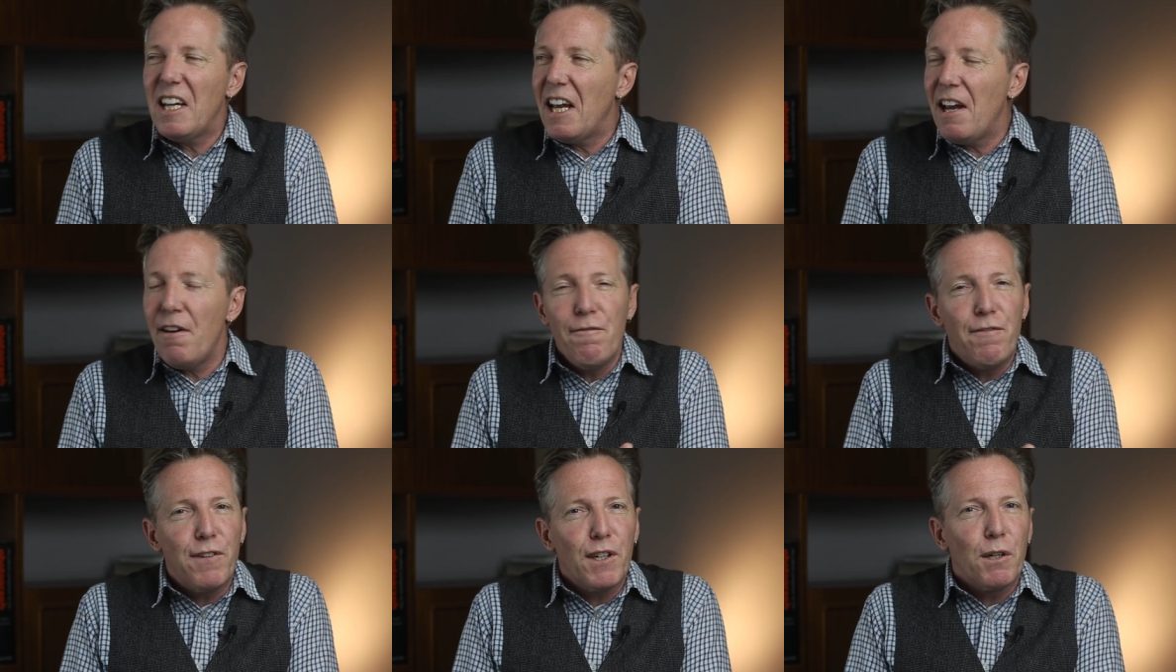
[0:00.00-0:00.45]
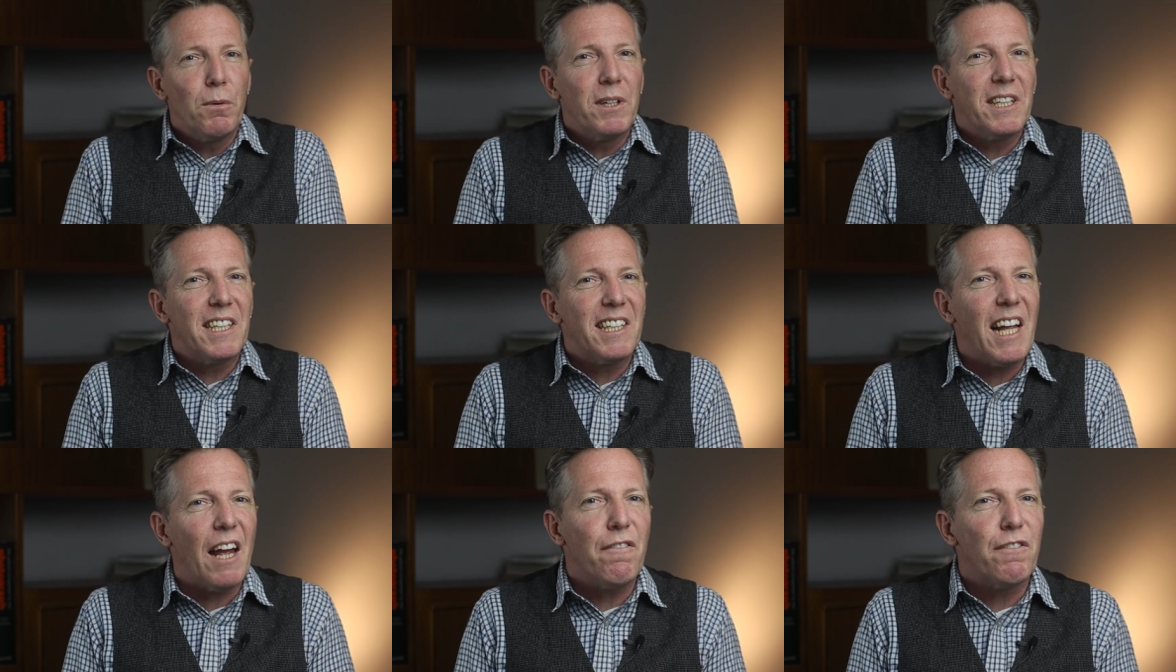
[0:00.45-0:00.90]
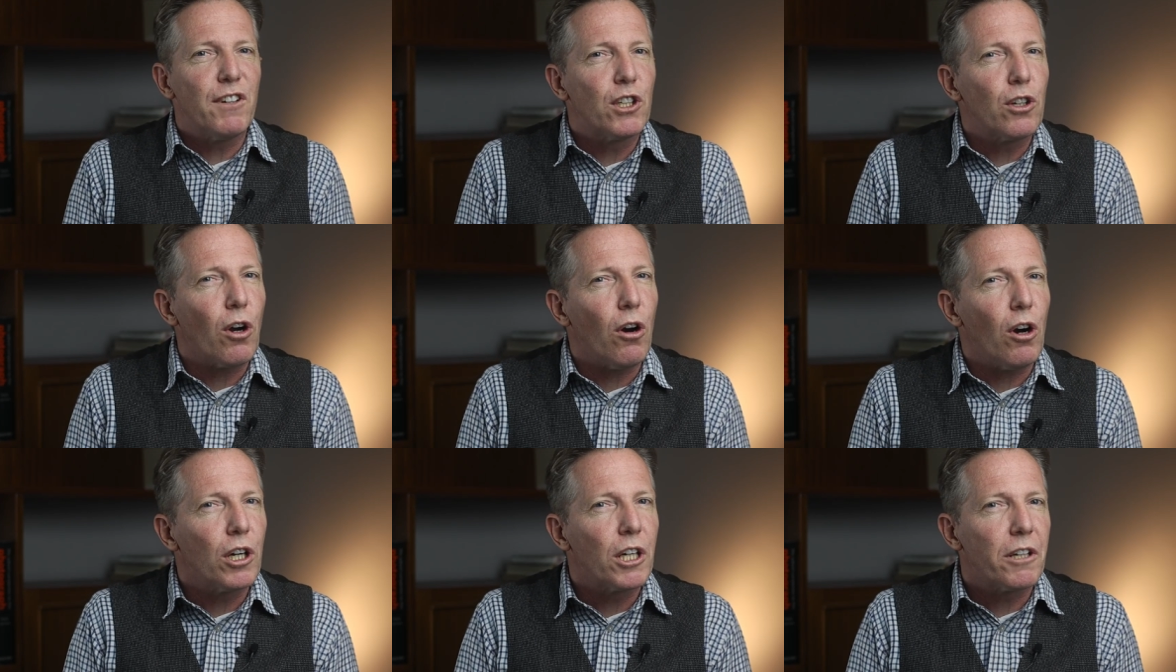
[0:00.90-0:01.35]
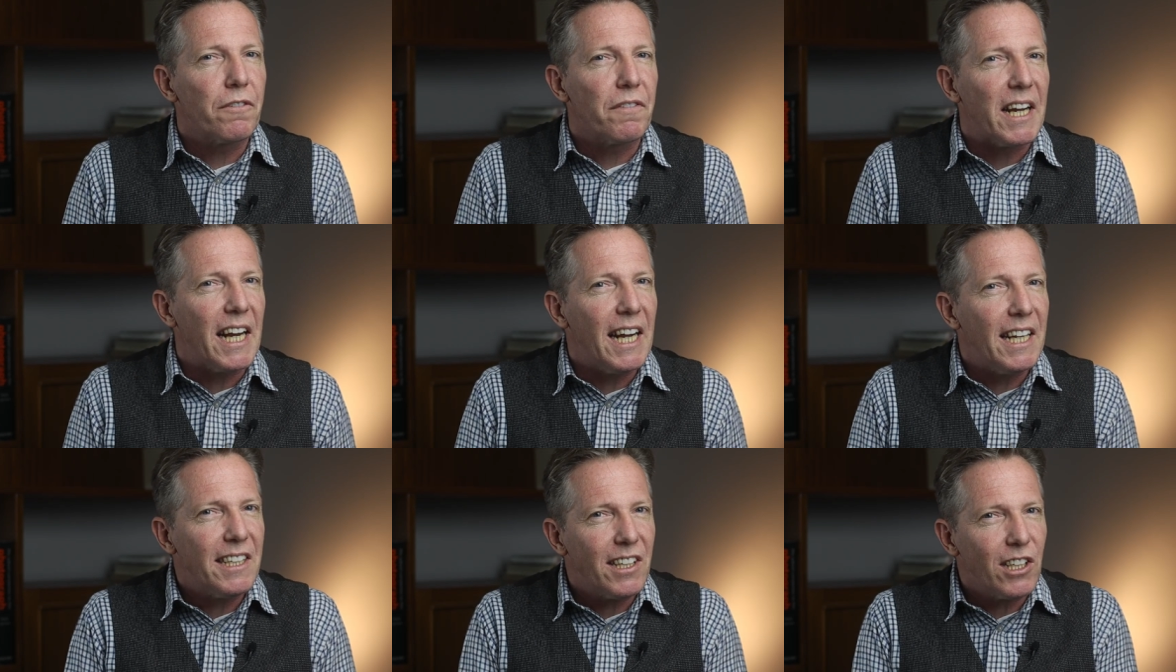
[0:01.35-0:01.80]
influenced their
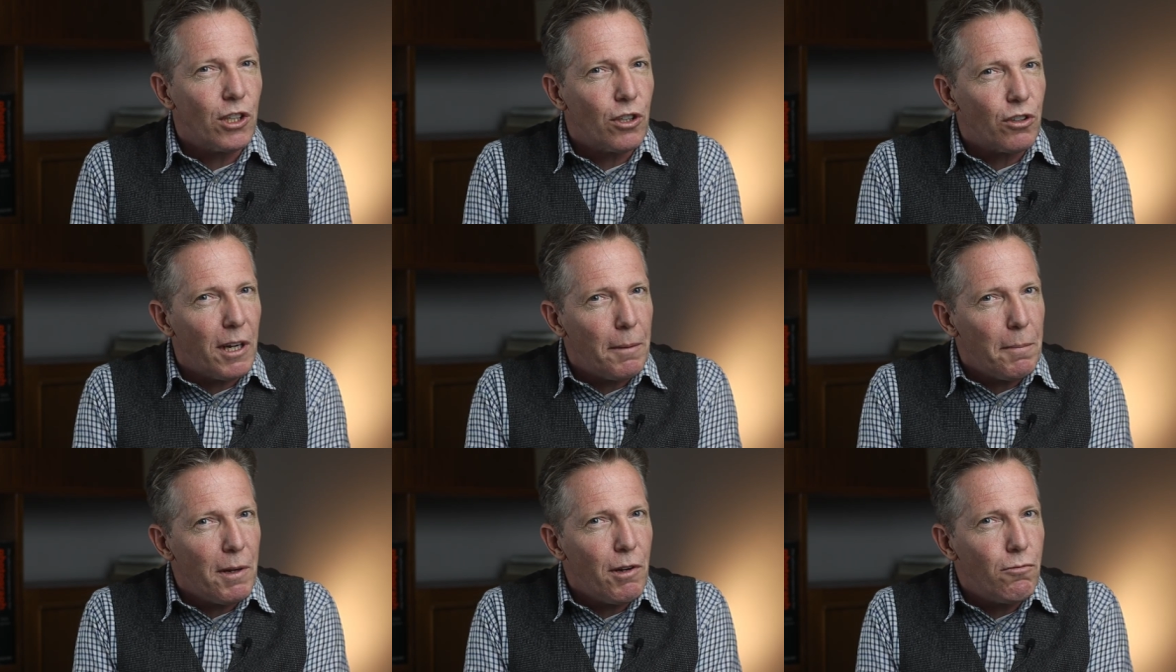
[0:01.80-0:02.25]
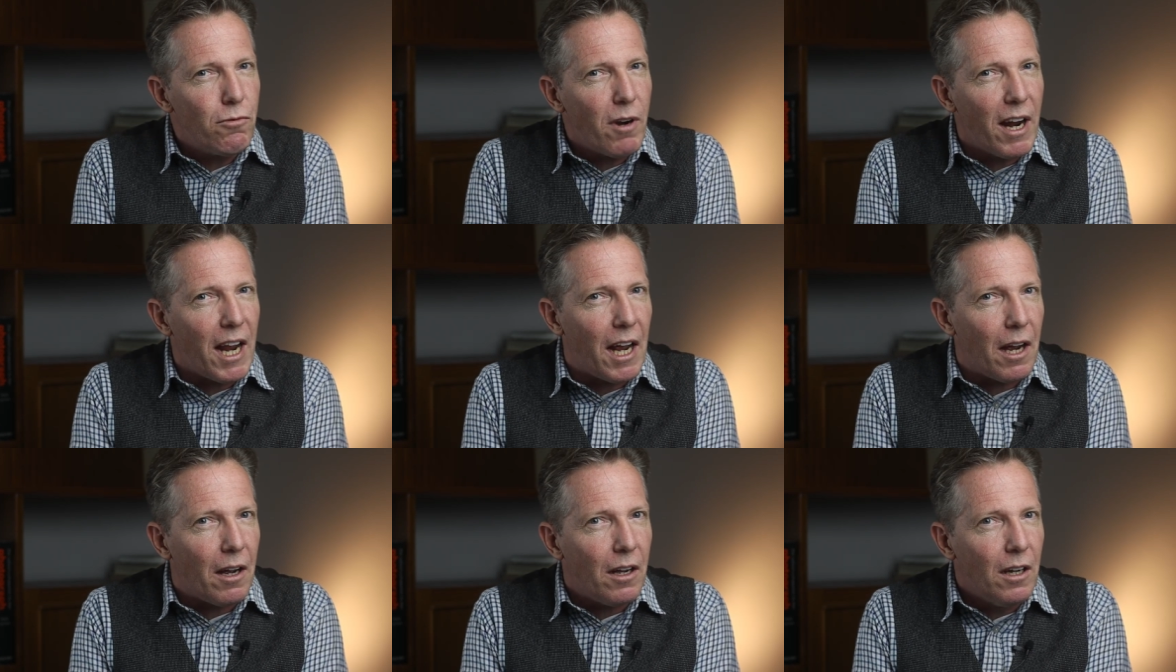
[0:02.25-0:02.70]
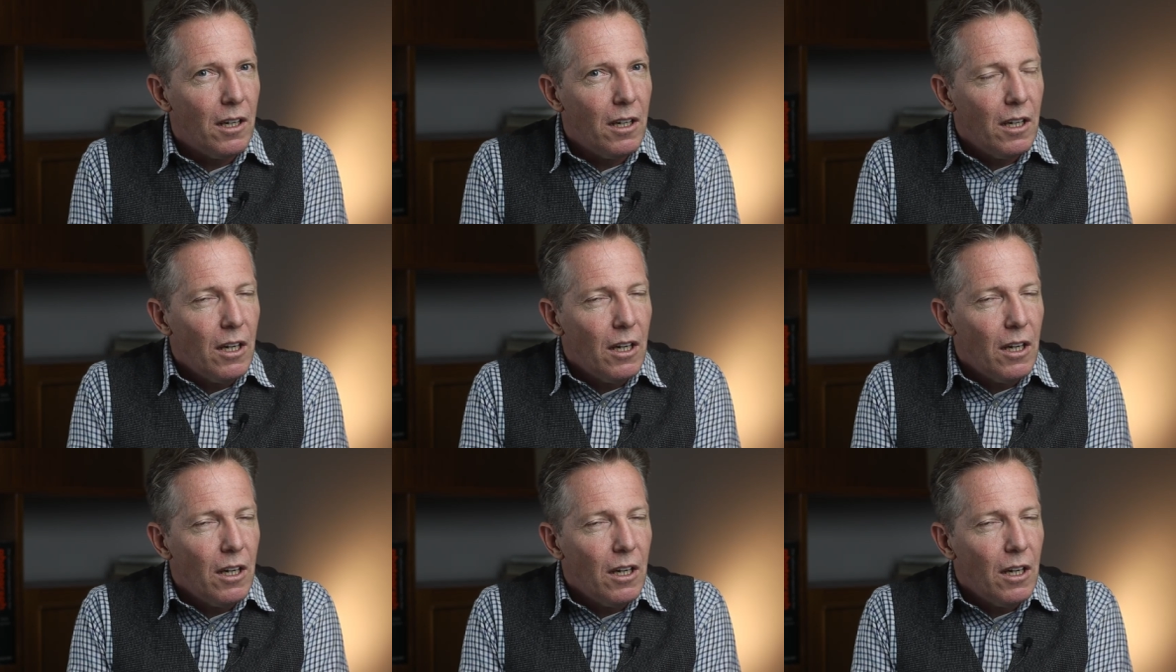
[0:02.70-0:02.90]
photography, it's extremely rare